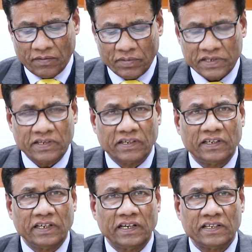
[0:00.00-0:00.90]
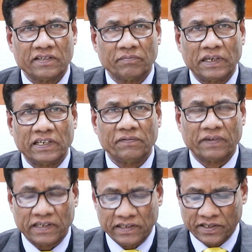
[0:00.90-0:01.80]
Basically, it is a
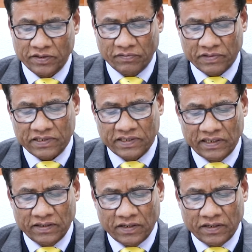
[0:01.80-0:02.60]
multi-faculty university.